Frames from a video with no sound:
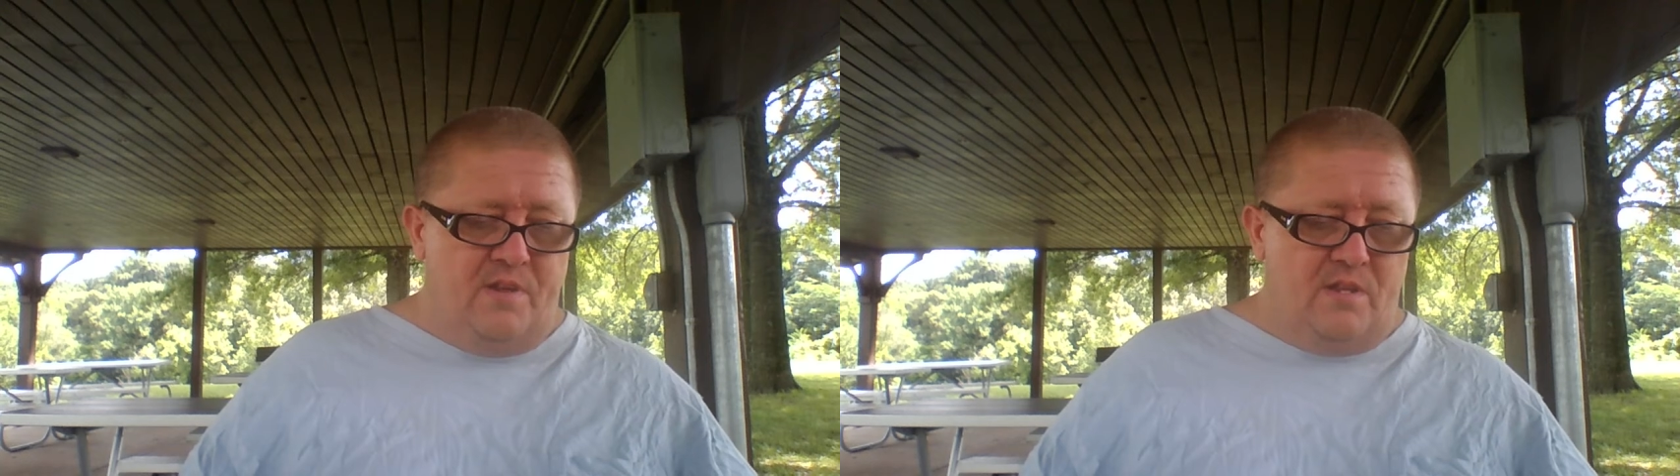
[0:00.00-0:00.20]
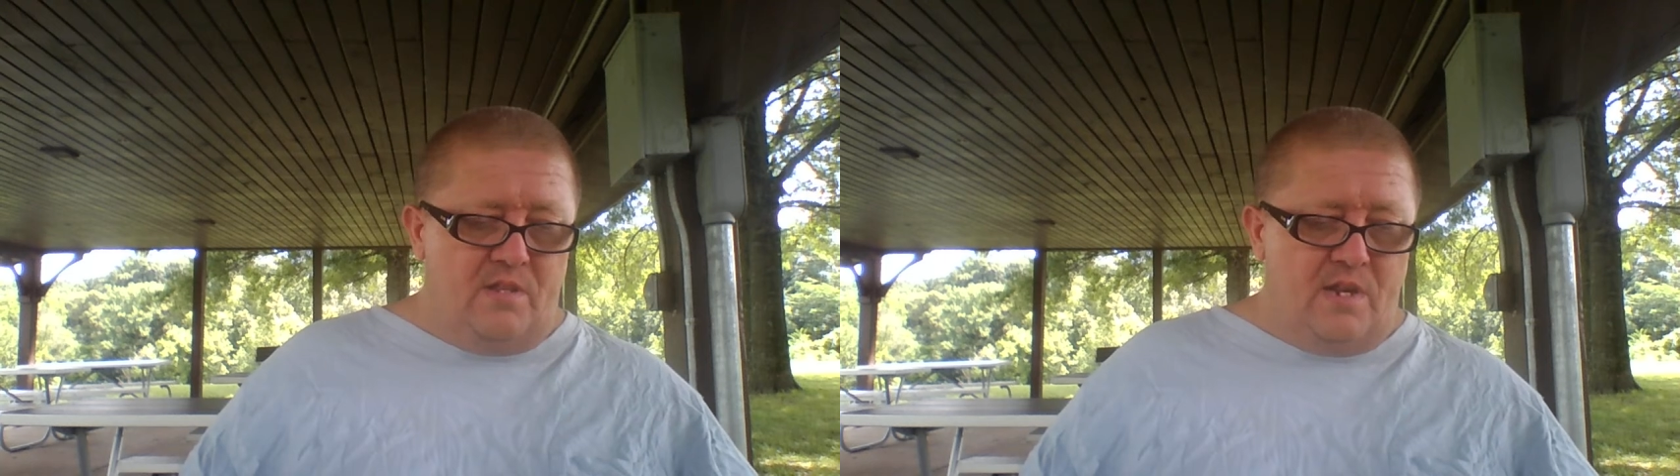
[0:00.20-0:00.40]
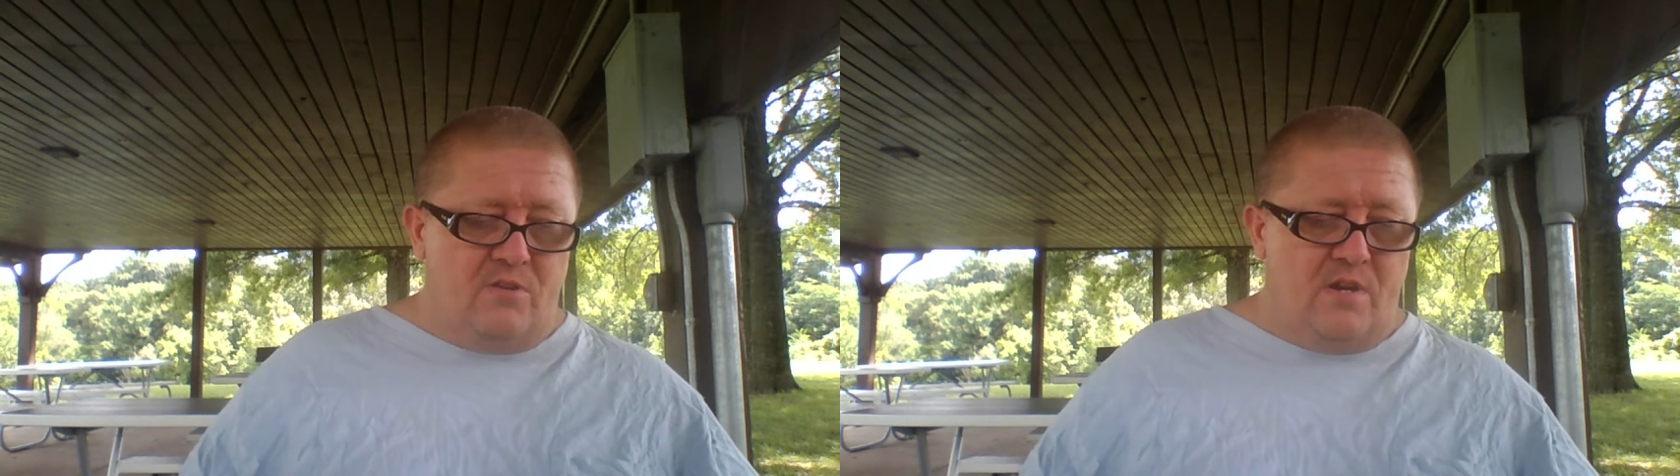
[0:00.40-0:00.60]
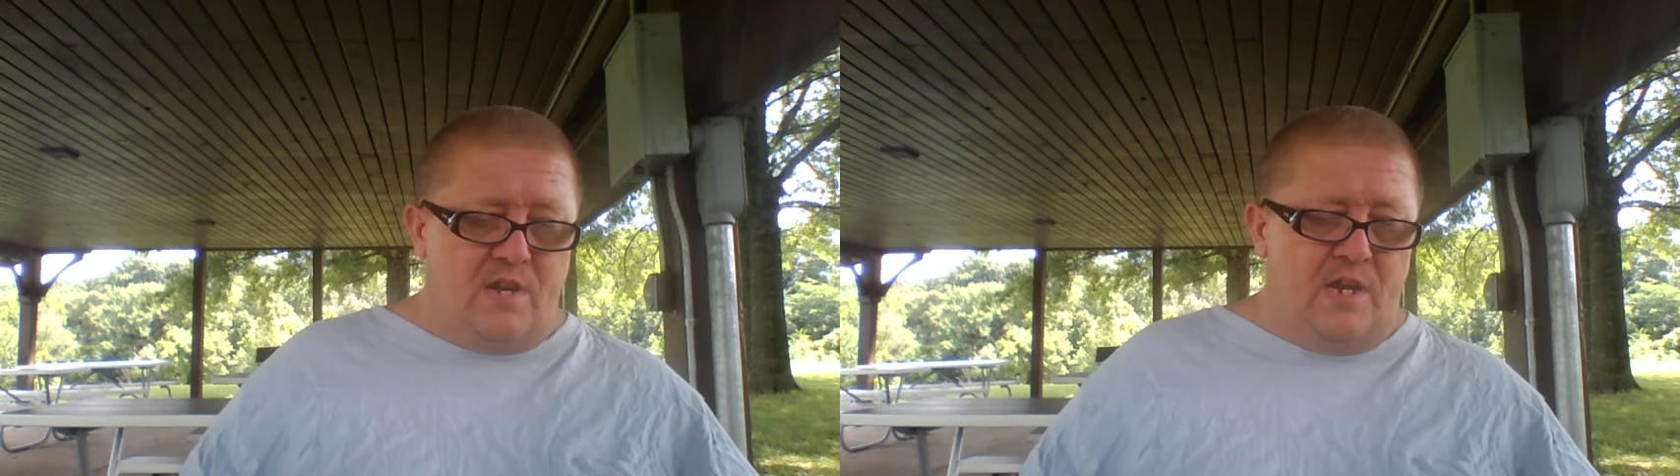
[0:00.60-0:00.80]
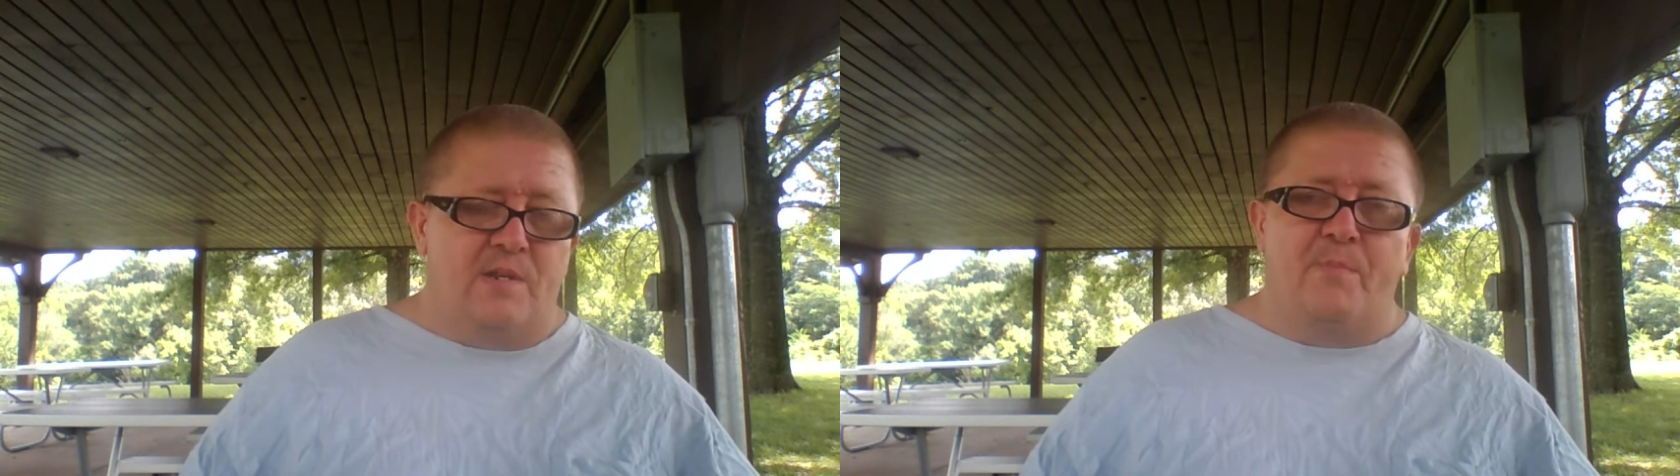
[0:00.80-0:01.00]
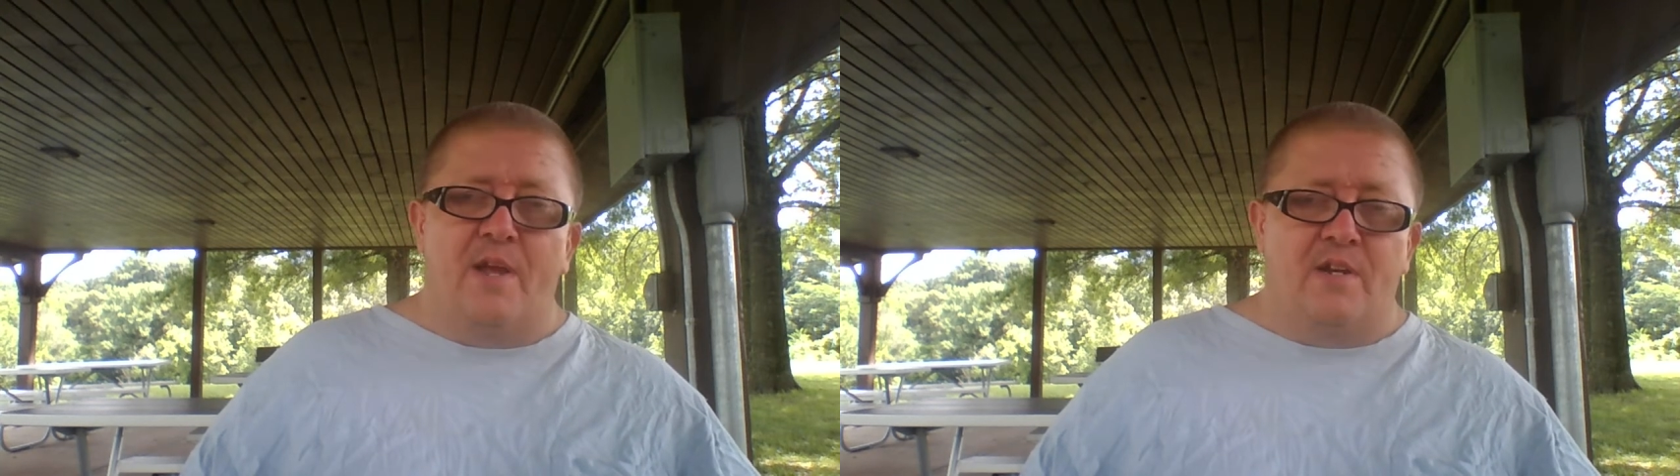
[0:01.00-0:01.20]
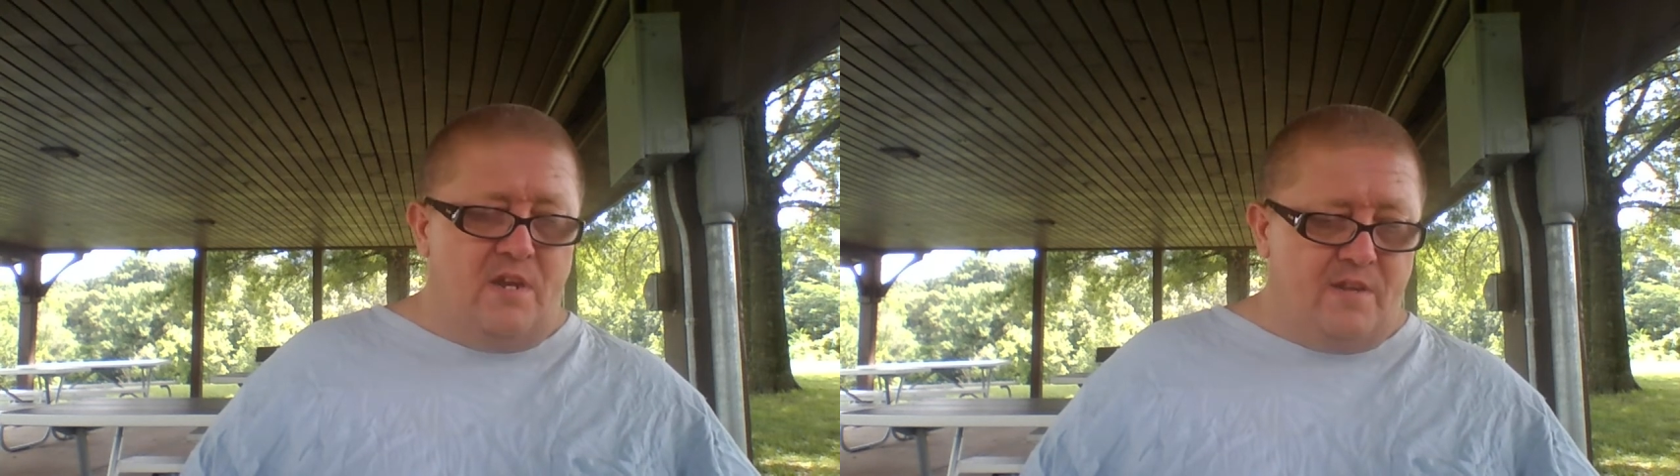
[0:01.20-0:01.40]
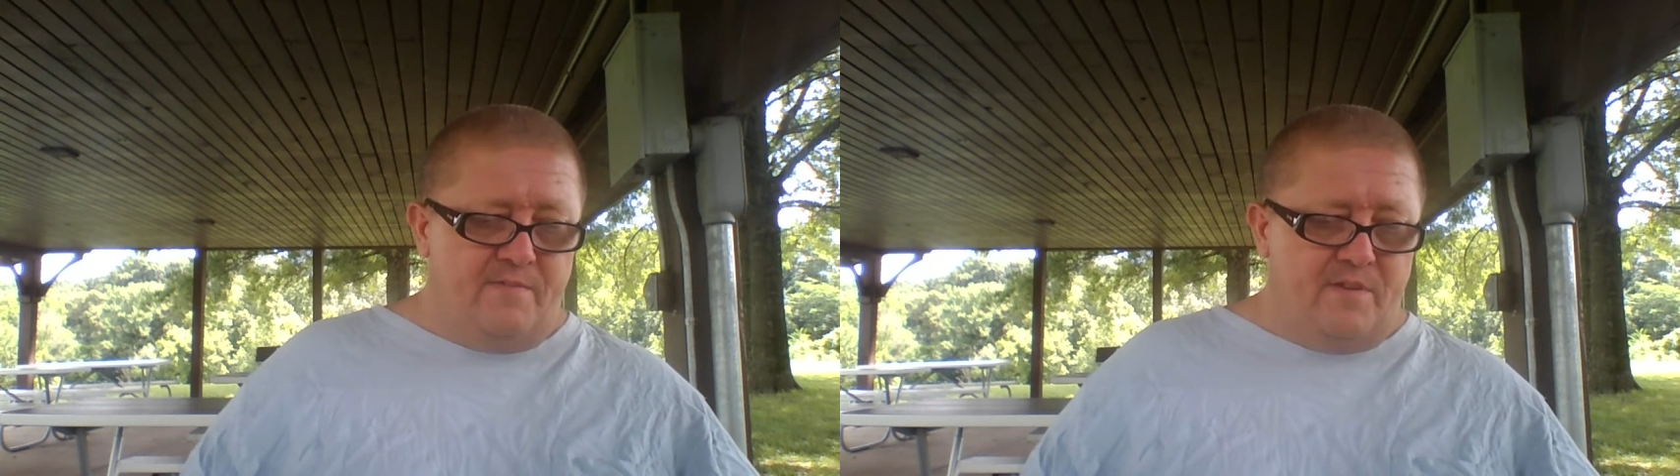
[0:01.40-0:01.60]
The electric and the
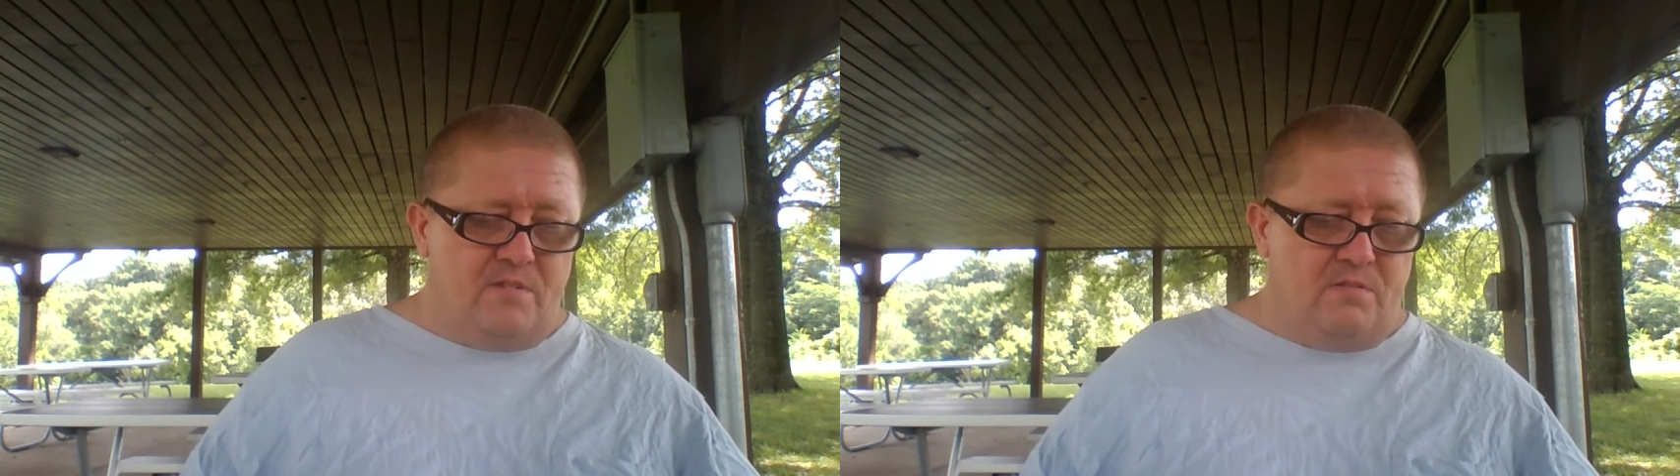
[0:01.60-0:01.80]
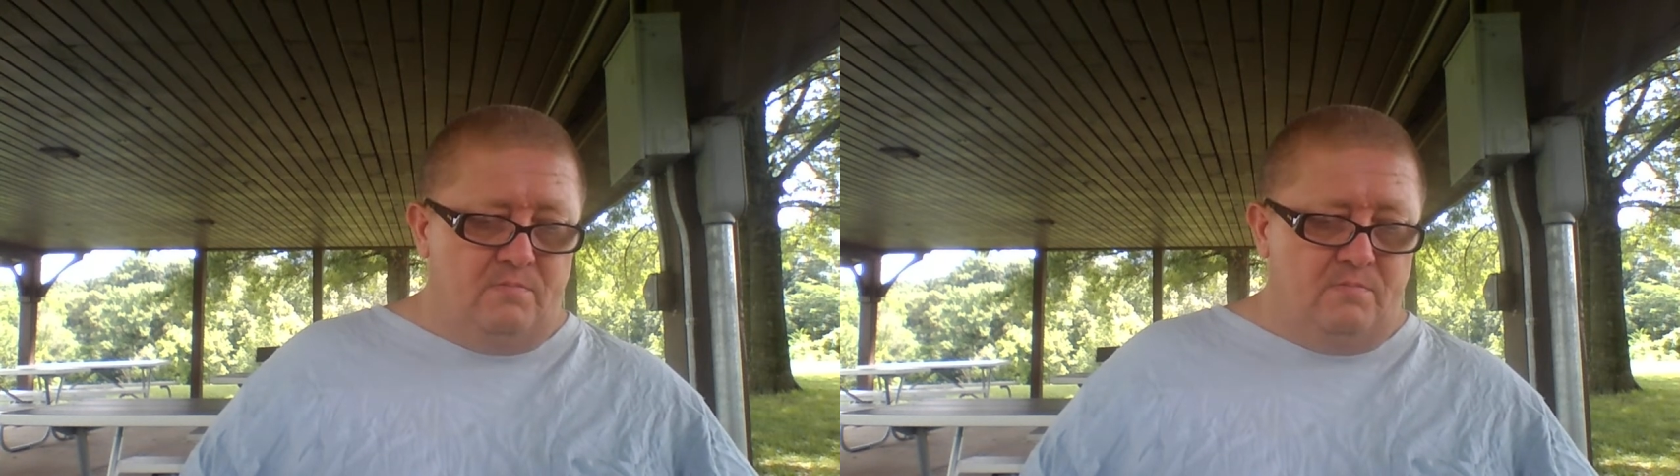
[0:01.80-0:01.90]
magnetic field.